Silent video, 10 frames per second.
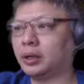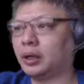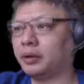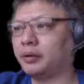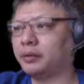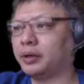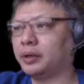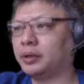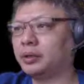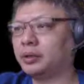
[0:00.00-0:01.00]

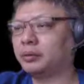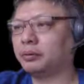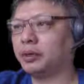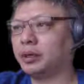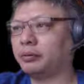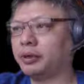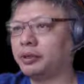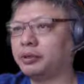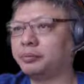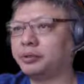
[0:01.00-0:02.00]
However, when I ran
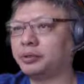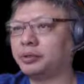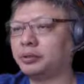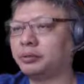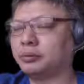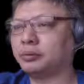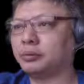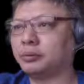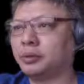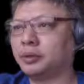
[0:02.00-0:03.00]
this position
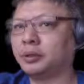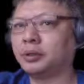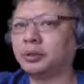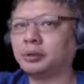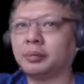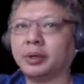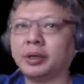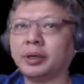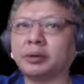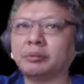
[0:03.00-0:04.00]
through
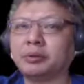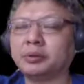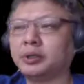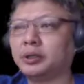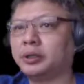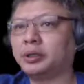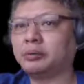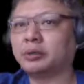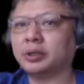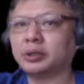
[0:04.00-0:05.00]
my computer, it
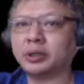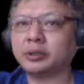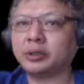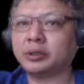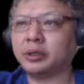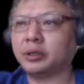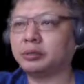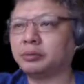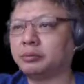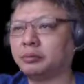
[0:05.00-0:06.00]
was suggested that
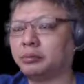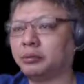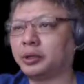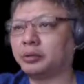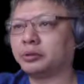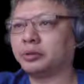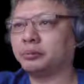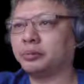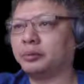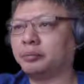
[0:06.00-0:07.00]
red could
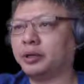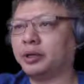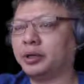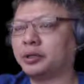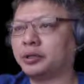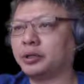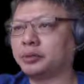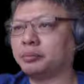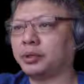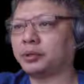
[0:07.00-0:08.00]
simply play h6
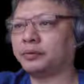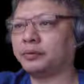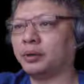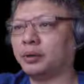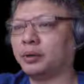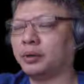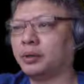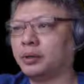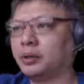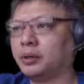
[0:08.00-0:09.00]
plus 4.
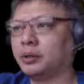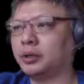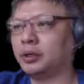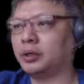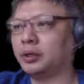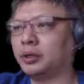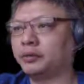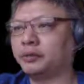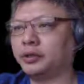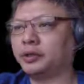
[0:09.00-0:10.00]

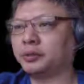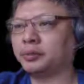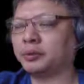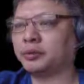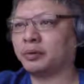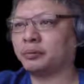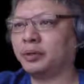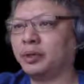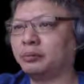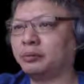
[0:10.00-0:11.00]
If h6 plus 4 were
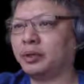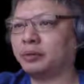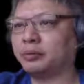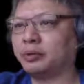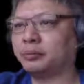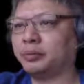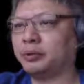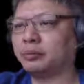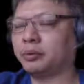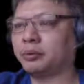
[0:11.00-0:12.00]
played, black would not be
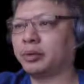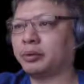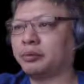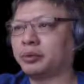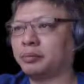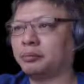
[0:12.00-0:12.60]
able to capture the